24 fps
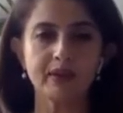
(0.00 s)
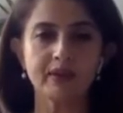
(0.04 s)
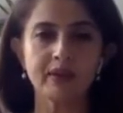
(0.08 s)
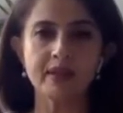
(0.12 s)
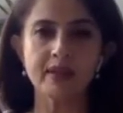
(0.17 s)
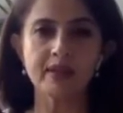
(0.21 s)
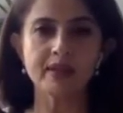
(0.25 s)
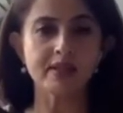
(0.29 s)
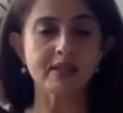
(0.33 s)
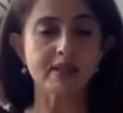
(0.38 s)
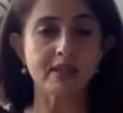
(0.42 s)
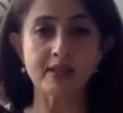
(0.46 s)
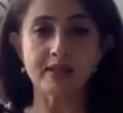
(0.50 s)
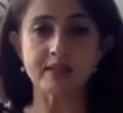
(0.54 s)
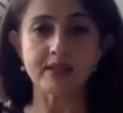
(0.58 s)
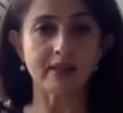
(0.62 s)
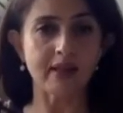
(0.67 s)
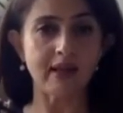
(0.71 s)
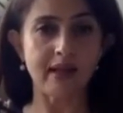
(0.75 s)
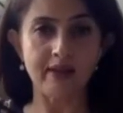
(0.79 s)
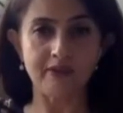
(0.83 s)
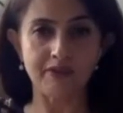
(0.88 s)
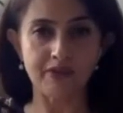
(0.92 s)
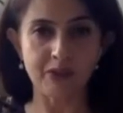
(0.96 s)
this doesn't
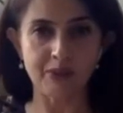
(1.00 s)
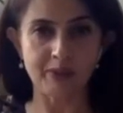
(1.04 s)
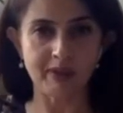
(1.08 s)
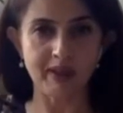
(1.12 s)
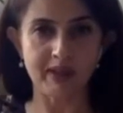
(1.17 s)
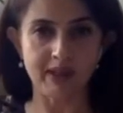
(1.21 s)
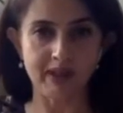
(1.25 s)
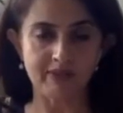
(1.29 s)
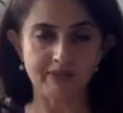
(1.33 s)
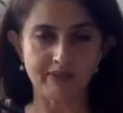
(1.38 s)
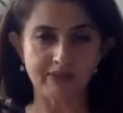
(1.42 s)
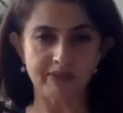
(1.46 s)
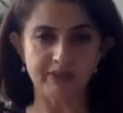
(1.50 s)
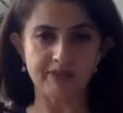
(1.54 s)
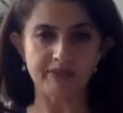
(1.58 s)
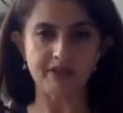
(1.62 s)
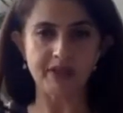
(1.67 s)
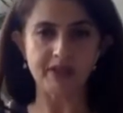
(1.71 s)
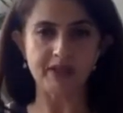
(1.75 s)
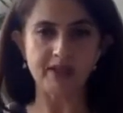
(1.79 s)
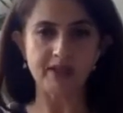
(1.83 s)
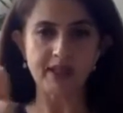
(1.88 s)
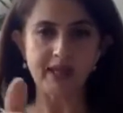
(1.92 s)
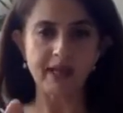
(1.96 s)
have to be done
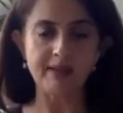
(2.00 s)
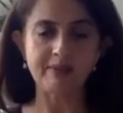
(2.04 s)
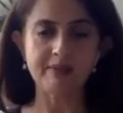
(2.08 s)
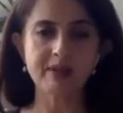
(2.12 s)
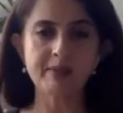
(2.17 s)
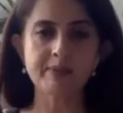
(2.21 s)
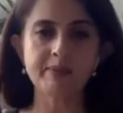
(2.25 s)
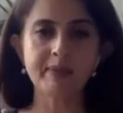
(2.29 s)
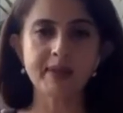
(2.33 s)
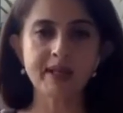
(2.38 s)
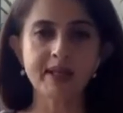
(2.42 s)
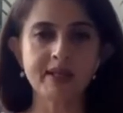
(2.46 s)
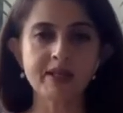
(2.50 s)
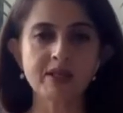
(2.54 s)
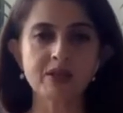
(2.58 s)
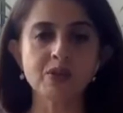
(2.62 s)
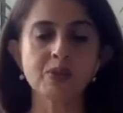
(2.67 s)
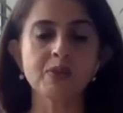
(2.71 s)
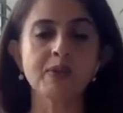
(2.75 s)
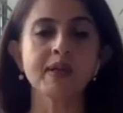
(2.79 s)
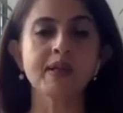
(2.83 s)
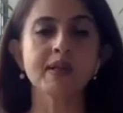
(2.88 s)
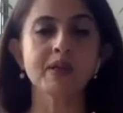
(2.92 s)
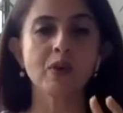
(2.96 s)
50 times. Please
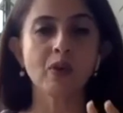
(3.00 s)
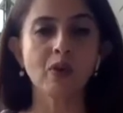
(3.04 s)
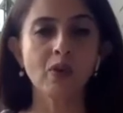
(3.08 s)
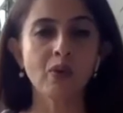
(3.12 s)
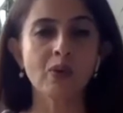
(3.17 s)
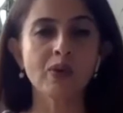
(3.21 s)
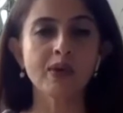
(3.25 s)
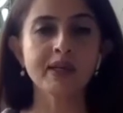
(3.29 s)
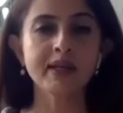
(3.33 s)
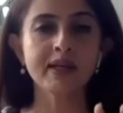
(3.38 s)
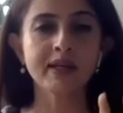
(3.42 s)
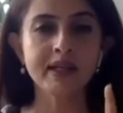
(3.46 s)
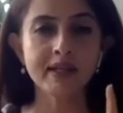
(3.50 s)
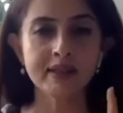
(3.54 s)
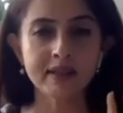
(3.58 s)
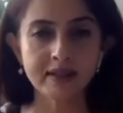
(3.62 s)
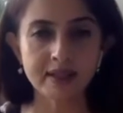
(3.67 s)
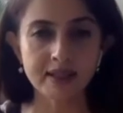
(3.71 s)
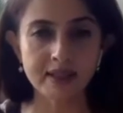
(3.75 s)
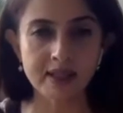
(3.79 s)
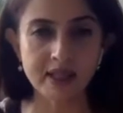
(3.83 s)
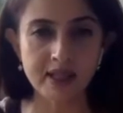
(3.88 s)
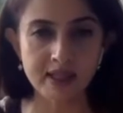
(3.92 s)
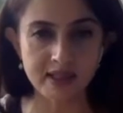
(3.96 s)
do it only
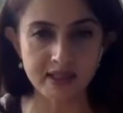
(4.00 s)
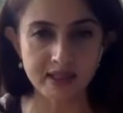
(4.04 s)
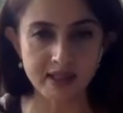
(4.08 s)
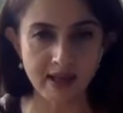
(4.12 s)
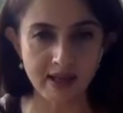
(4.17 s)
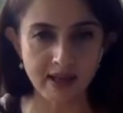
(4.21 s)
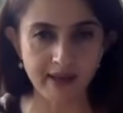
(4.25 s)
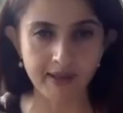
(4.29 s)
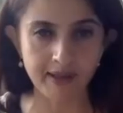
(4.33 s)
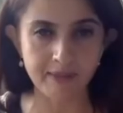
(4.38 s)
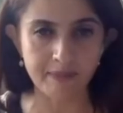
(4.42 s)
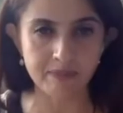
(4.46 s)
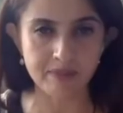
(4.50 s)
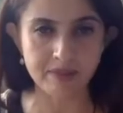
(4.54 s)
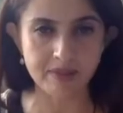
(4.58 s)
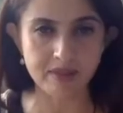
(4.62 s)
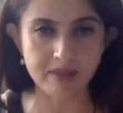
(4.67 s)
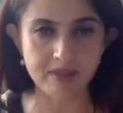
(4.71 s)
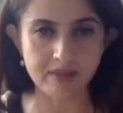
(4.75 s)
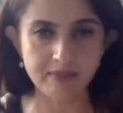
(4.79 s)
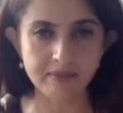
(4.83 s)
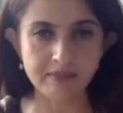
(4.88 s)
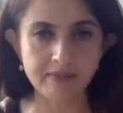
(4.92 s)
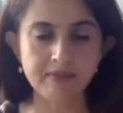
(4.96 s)
3
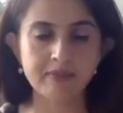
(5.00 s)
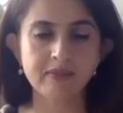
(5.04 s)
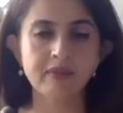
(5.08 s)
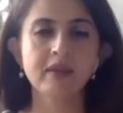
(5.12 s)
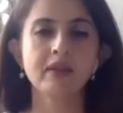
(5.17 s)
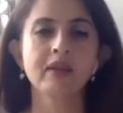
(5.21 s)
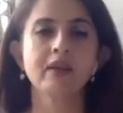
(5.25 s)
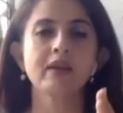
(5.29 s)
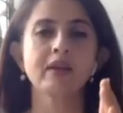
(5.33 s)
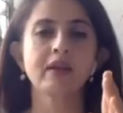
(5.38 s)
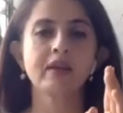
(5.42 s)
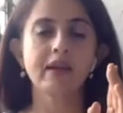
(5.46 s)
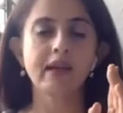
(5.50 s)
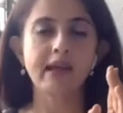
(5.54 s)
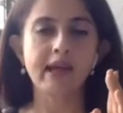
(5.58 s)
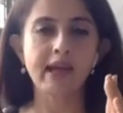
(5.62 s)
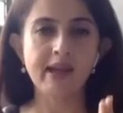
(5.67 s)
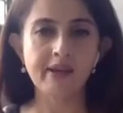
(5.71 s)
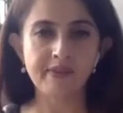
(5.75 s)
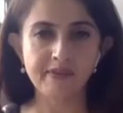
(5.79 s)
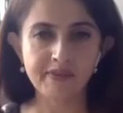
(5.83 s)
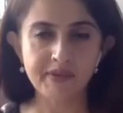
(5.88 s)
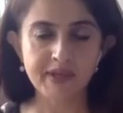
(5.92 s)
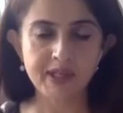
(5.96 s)
times
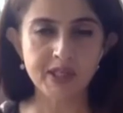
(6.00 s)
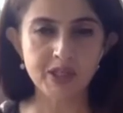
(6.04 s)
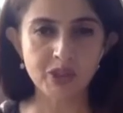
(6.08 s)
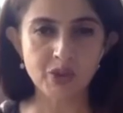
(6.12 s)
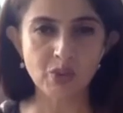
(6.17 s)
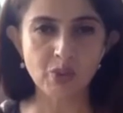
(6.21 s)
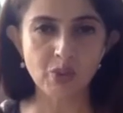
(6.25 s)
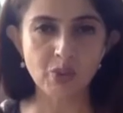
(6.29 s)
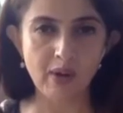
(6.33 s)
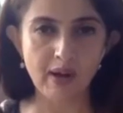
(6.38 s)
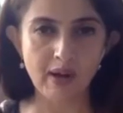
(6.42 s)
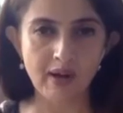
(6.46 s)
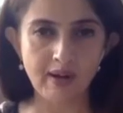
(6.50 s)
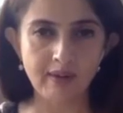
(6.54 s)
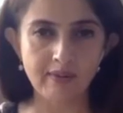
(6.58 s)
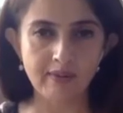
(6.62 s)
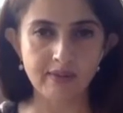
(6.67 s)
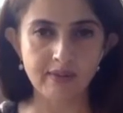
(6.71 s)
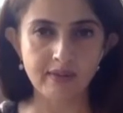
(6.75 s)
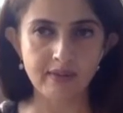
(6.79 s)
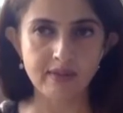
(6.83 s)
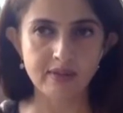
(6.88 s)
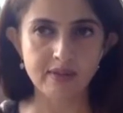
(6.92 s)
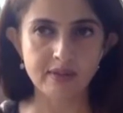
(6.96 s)
every 2
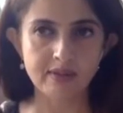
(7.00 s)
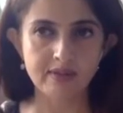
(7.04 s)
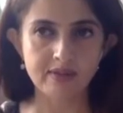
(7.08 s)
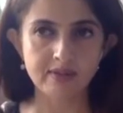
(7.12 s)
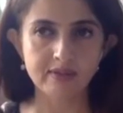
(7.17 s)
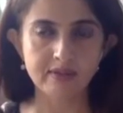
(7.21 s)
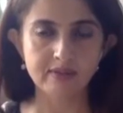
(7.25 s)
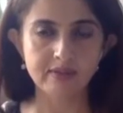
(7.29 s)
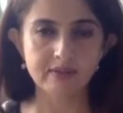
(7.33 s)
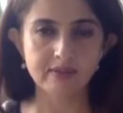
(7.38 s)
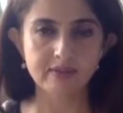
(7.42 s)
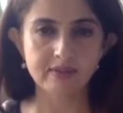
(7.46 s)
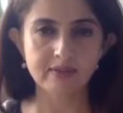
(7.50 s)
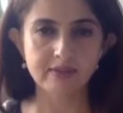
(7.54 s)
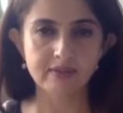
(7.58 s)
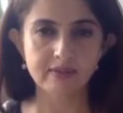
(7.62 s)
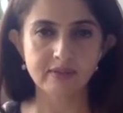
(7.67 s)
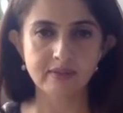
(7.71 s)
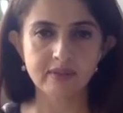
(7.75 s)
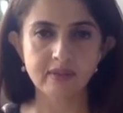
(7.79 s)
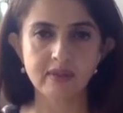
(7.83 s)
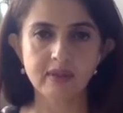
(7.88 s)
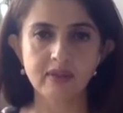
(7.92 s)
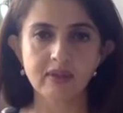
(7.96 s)
hours.
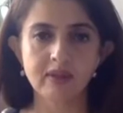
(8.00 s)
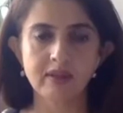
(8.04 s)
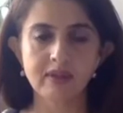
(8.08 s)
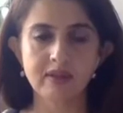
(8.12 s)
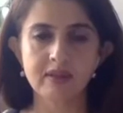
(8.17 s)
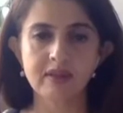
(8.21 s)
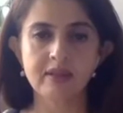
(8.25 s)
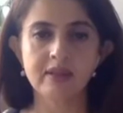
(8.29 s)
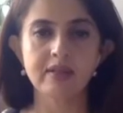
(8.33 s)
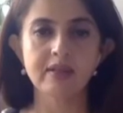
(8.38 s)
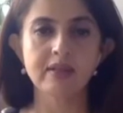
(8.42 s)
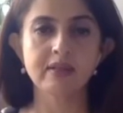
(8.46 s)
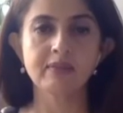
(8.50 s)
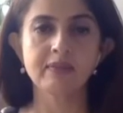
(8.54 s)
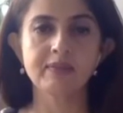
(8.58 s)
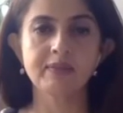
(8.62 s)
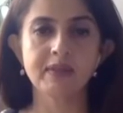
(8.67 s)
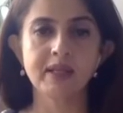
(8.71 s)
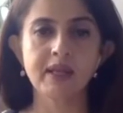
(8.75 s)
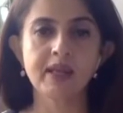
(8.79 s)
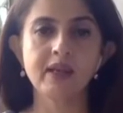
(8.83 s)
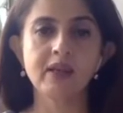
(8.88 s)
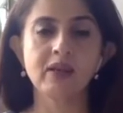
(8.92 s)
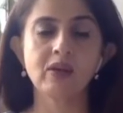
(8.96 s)
There's a
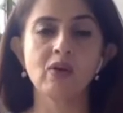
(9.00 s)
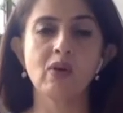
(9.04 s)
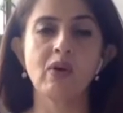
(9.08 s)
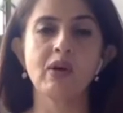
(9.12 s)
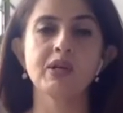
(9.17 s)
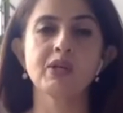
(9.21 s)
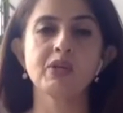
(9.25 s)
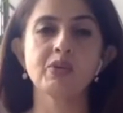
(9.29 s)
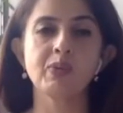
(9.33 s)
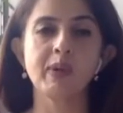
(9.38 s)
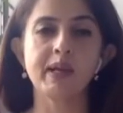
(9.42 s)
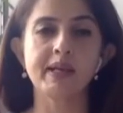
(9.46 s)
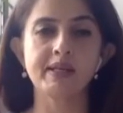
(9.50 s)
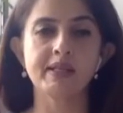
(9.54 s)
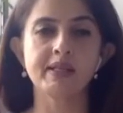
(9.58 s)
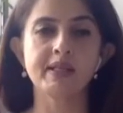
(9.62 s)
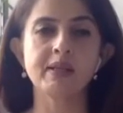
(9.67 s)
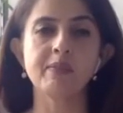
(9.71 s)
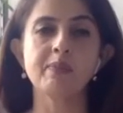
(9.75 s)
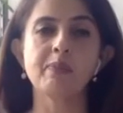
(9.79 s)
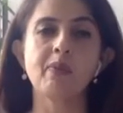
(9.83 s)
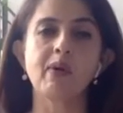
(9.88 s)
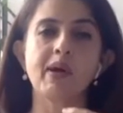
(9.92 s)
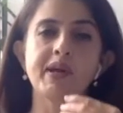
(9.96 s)
thing called
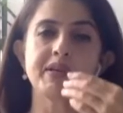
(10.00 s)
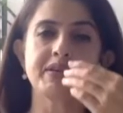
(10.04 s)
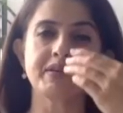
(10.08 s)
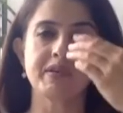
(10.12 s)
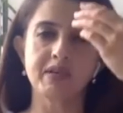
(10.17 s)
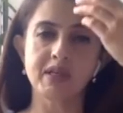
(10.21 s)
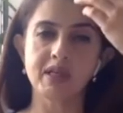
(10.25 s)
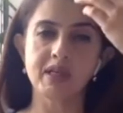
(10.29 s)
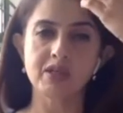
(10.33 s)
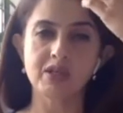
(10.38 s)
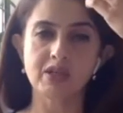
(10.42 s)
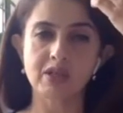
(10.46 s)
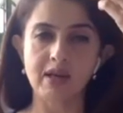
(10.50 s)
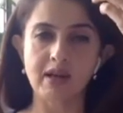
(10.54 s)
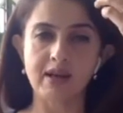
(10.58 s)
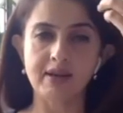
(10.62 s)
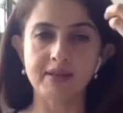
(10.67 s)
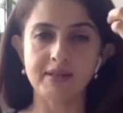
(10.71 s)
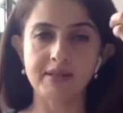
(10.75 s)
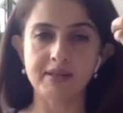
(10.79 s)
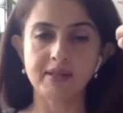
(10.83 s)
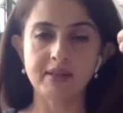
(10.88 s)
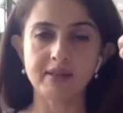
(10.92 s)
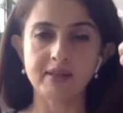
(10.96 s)
20-point
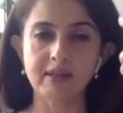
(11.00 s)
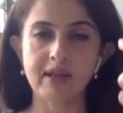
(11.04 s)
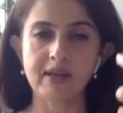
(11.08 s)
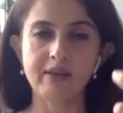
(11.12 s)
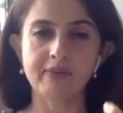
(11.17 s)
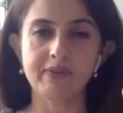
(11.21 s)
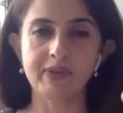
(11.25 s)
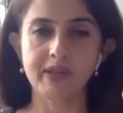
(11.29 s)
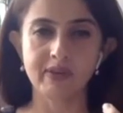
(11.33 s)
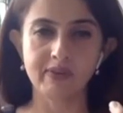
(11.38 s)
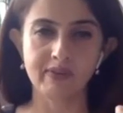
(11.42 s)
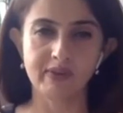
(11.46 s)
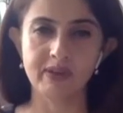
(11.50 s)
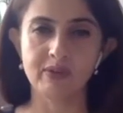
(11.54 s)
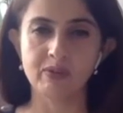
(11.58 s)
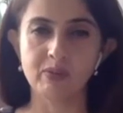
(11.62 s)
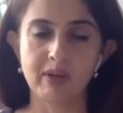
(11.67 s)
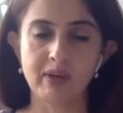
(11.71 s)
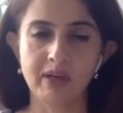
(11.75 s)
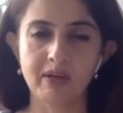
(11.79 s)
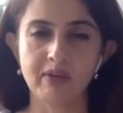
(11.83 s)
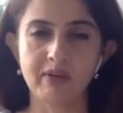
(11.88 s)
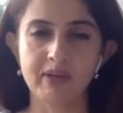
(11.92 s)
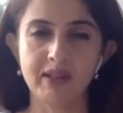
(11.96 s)
recharging. I've given
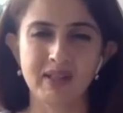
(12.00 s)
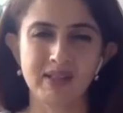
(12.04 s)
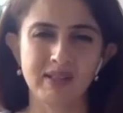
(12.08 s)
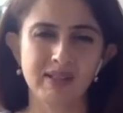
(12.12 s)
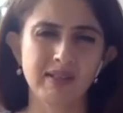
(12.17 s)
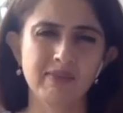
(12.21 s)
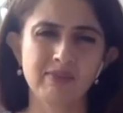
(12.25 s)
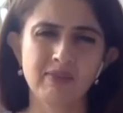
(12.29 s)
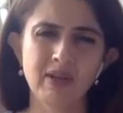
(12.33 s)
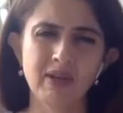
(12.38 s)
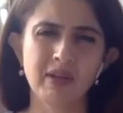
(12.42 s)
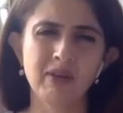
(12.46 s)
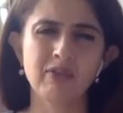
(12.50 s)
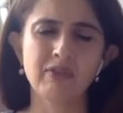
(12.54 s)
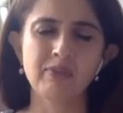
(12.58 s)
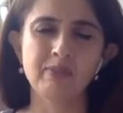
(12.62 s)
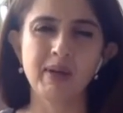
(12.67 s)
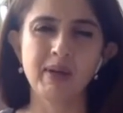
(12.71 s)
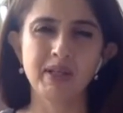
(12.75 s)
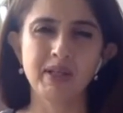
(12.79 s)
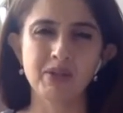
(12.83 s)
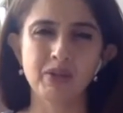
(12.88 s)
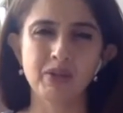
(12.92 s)
in one of my